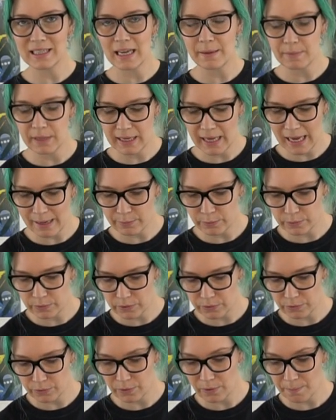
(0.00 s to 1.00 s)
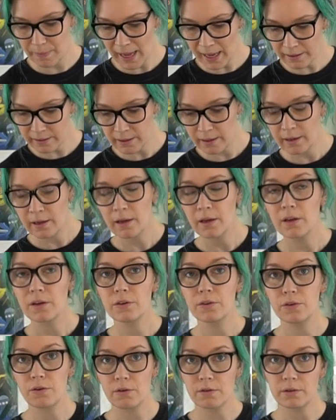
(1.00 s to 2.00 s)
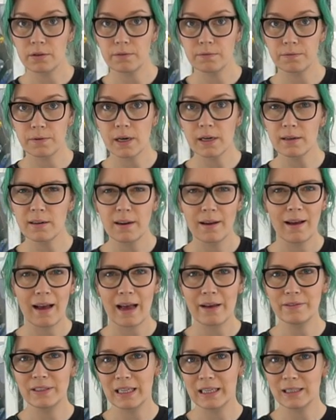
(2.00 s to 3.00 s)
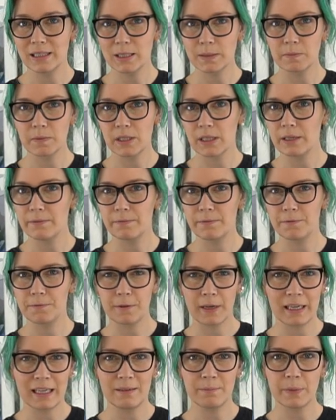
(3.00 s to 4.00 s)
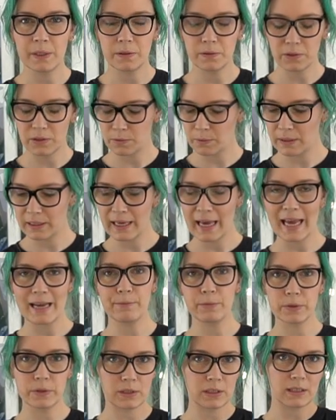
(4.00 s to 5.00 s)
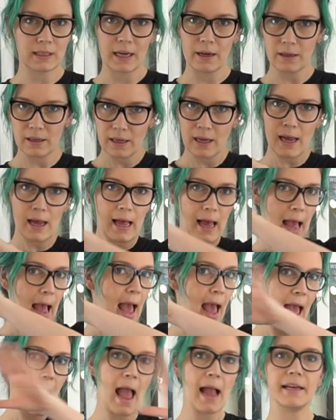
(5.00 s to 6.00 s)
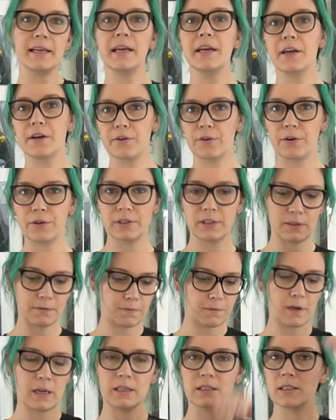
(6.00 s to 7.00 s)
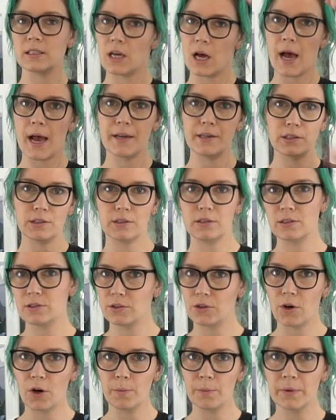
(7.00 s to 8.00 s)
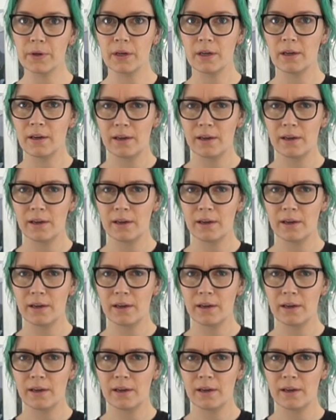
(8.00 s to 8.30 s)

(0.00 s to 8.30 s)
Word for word: to keep the cables through the back, not in the front. I've seen some really funny builds with cables just like hanging across the front, tied to the top.